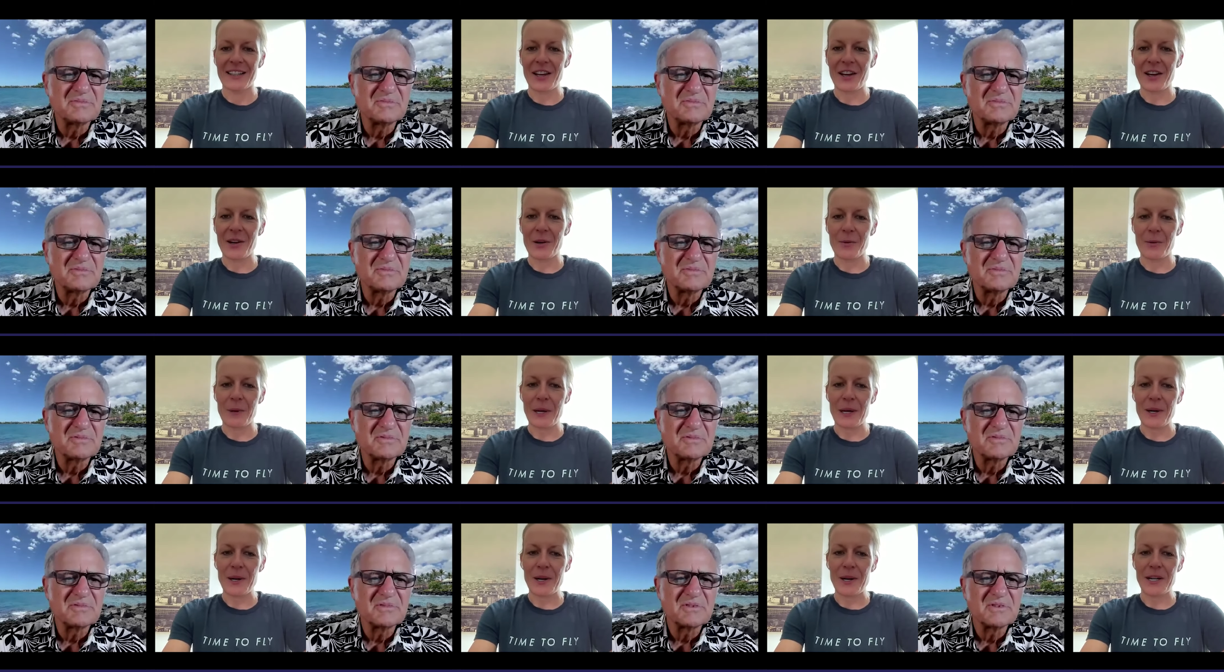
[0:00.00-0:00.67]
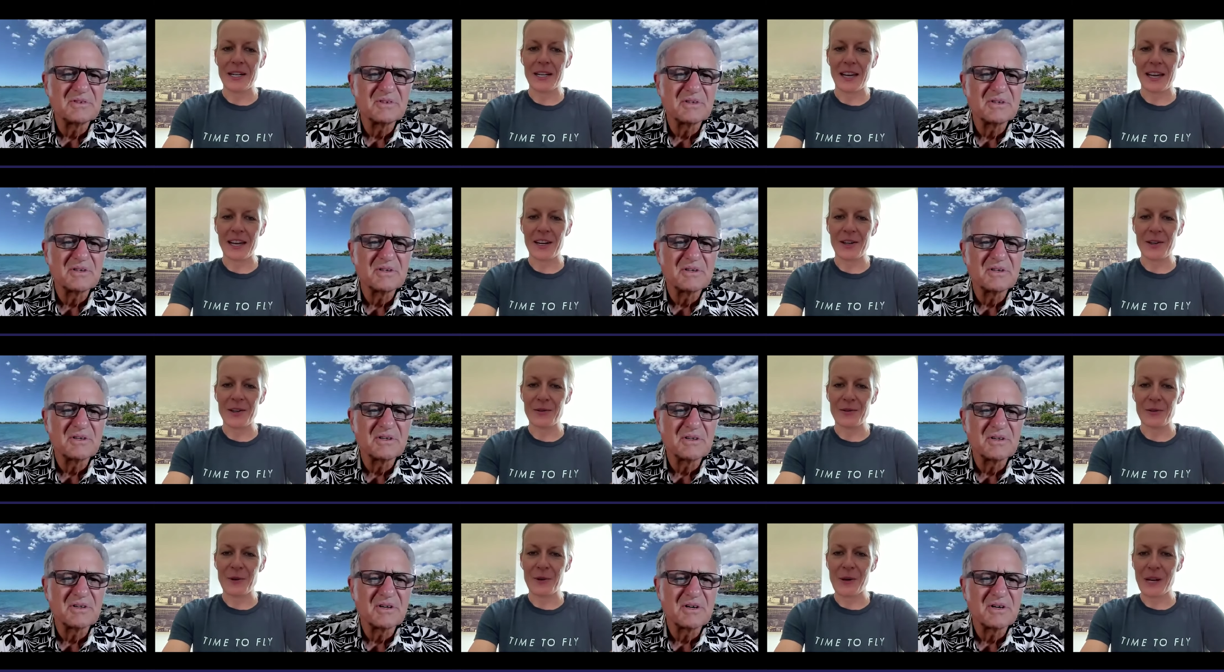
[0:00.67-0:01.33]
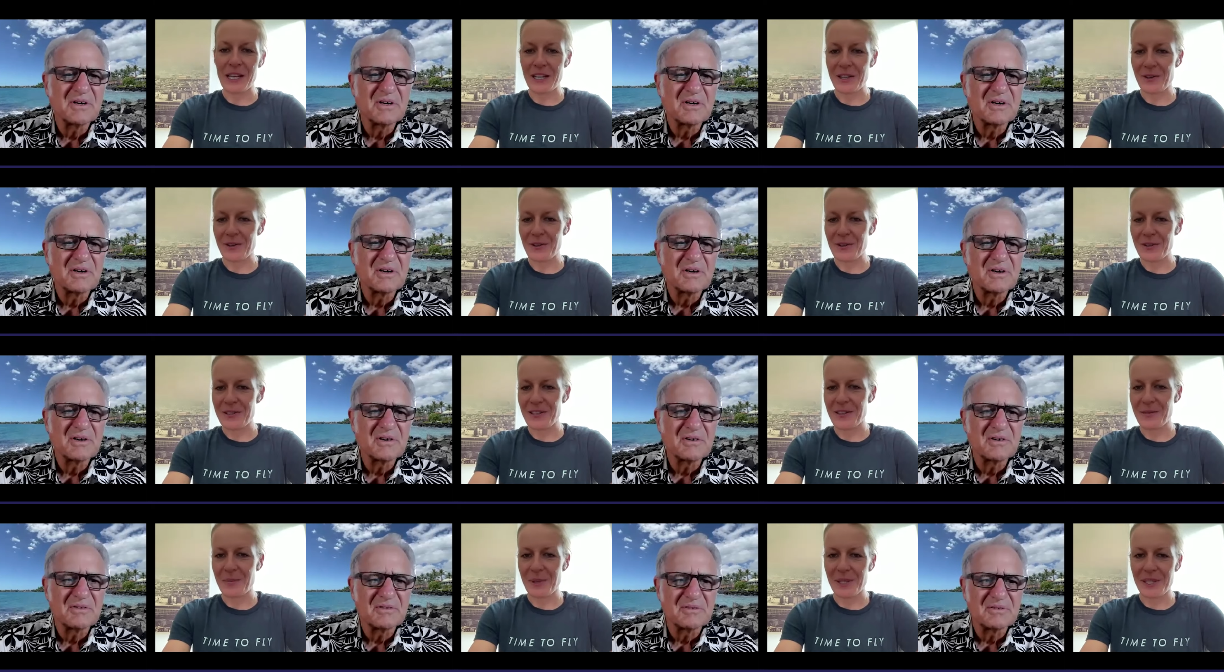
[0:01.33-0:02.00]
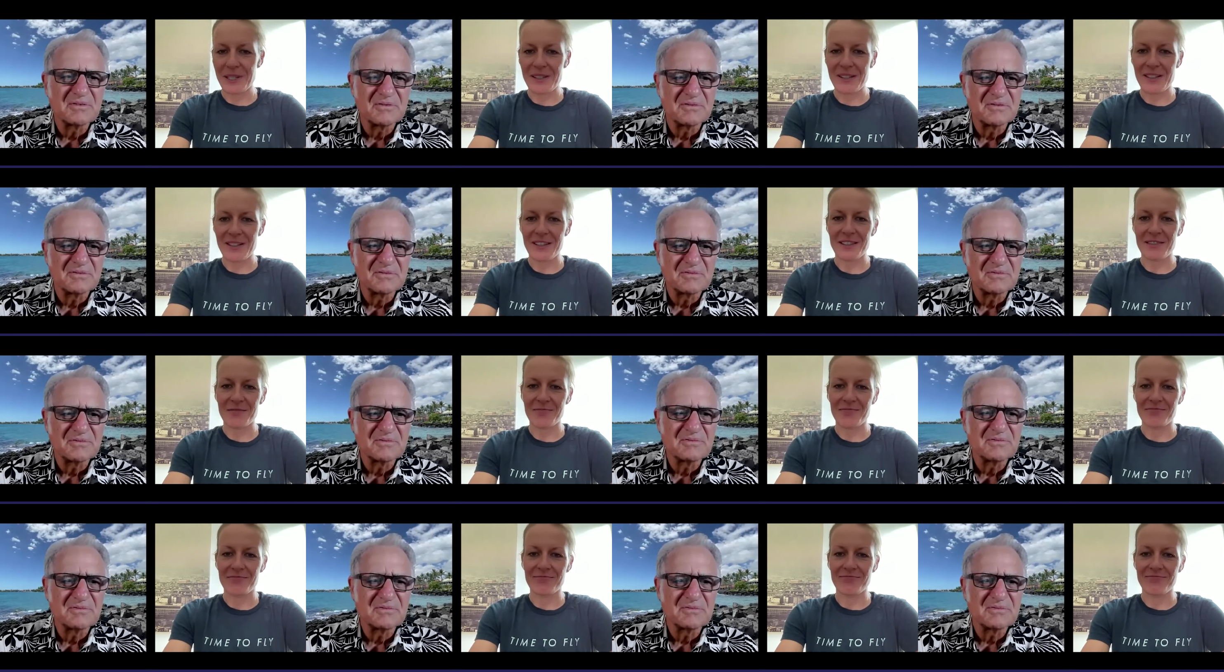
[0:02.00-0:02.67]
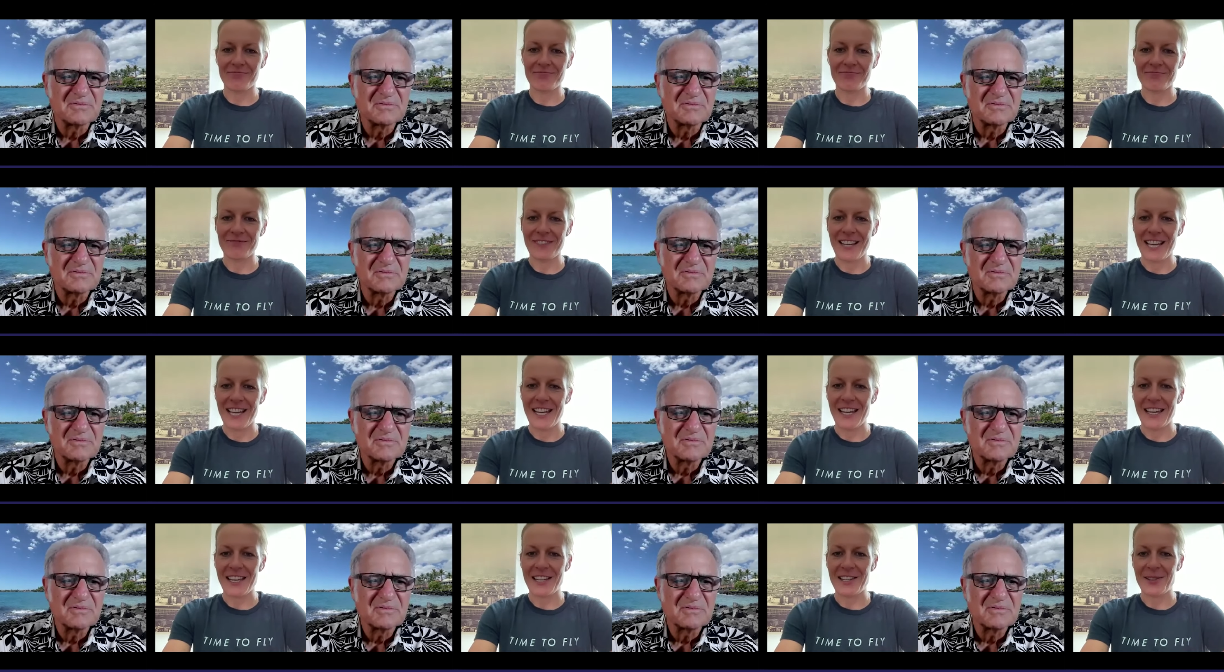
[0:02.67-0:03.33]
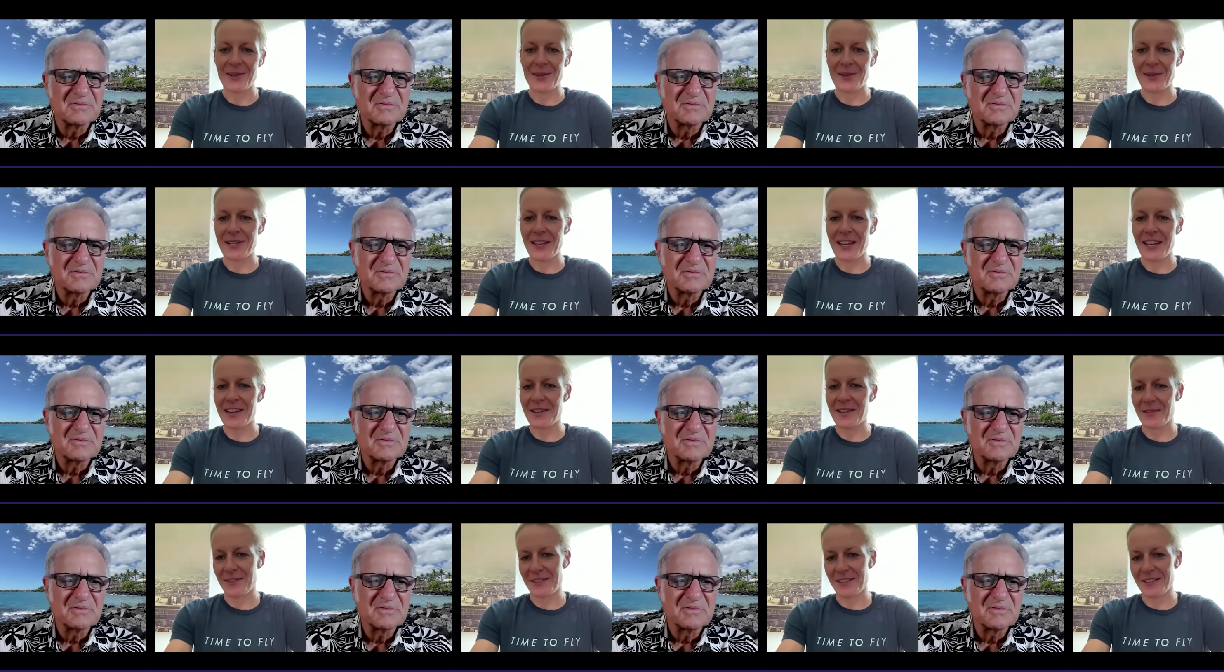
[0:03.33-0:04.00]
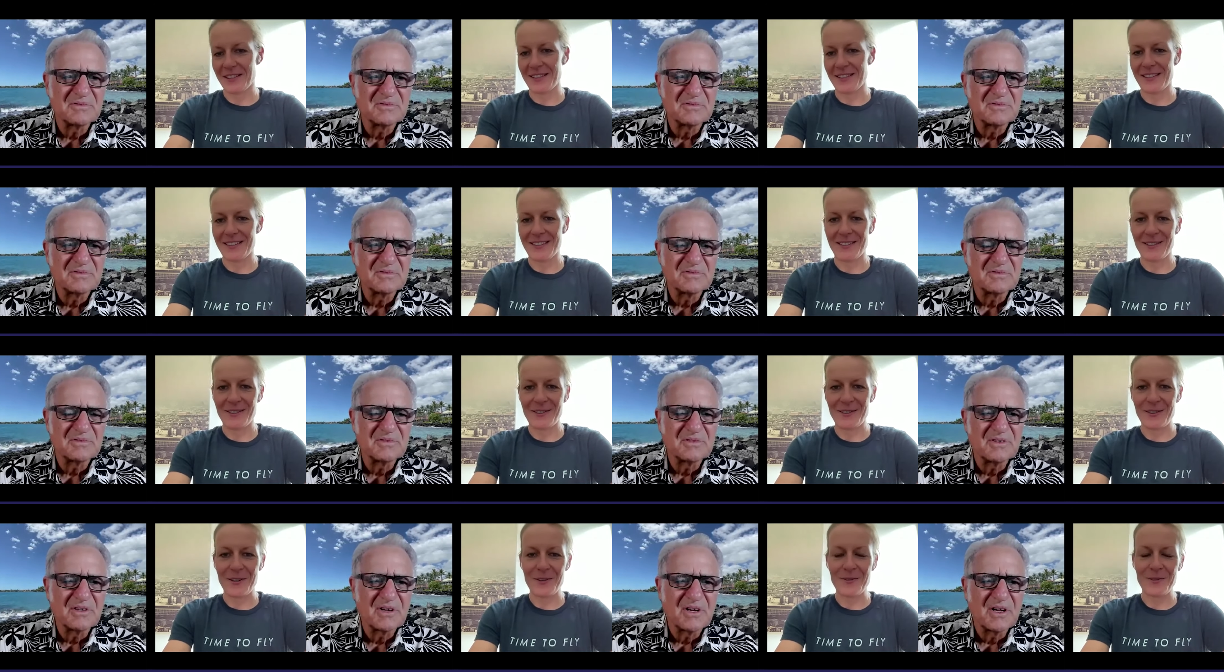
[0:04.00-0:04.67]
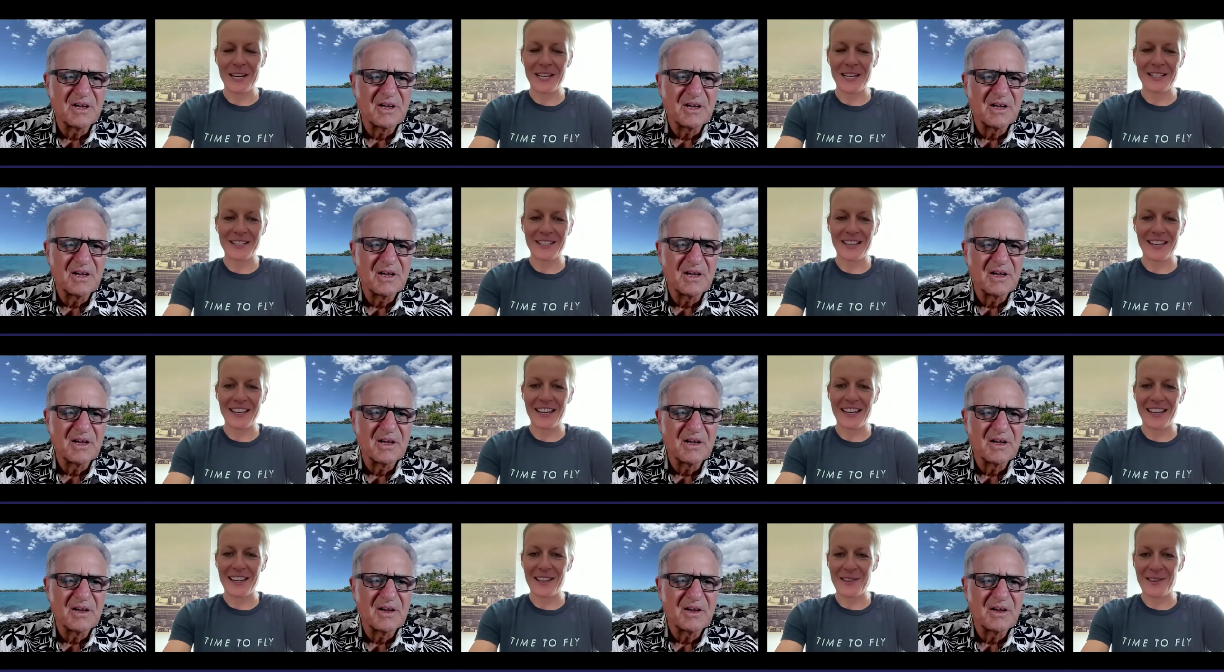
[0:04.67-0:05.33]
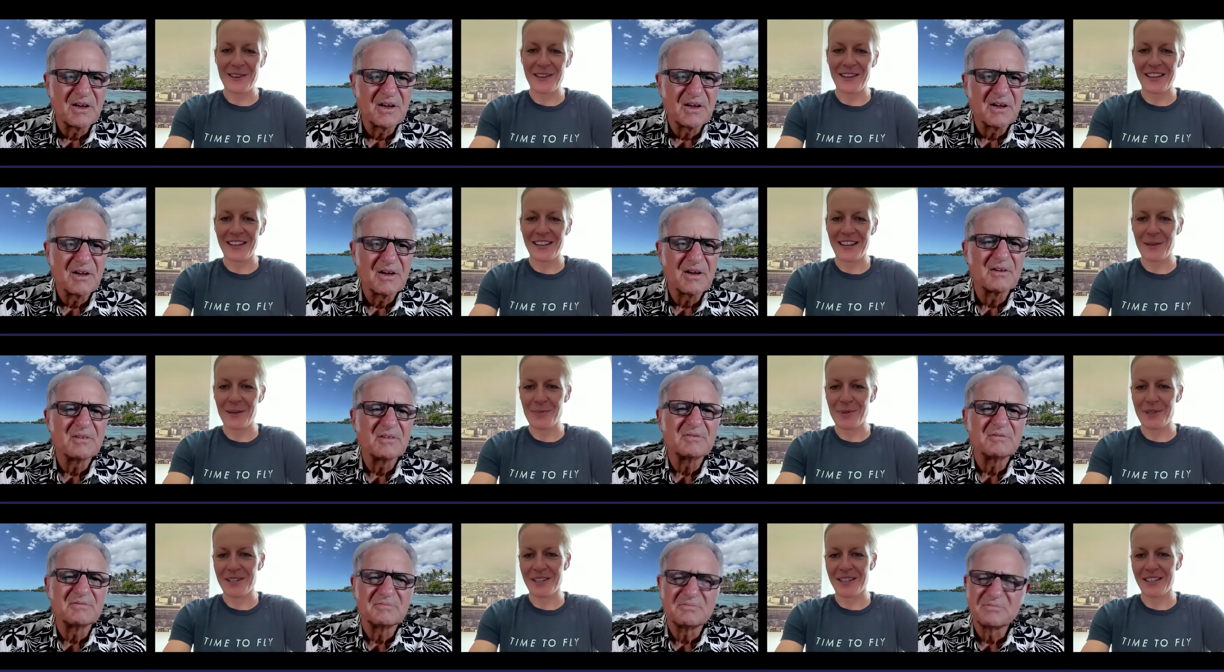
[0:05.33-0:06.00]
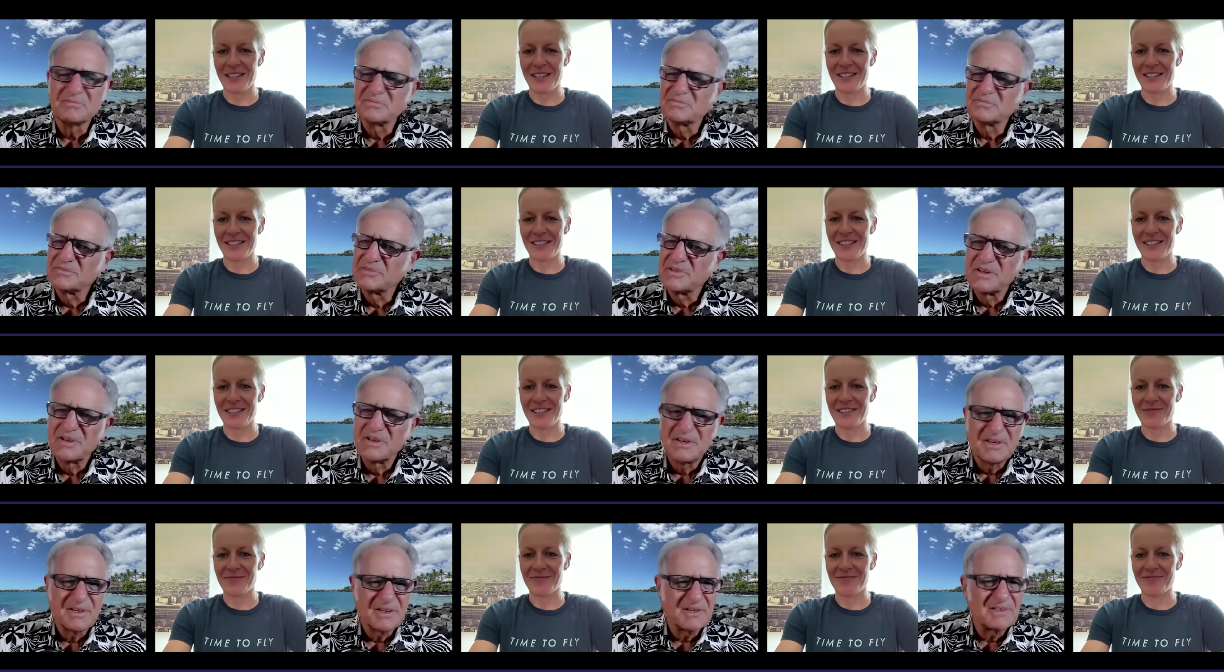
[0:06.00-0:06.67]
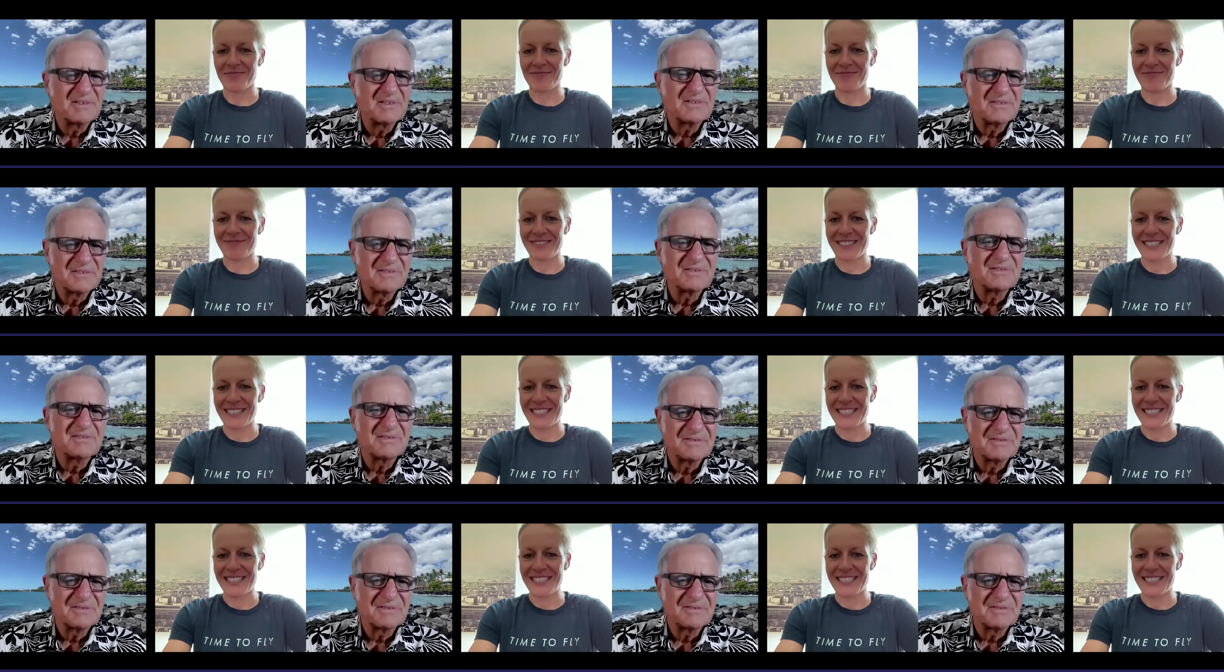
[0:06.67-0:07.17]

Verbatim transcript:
Speaker 1: yeah, we're kind of roller coaster, but um, as you say, it's on, on race day, anything can happen. And um,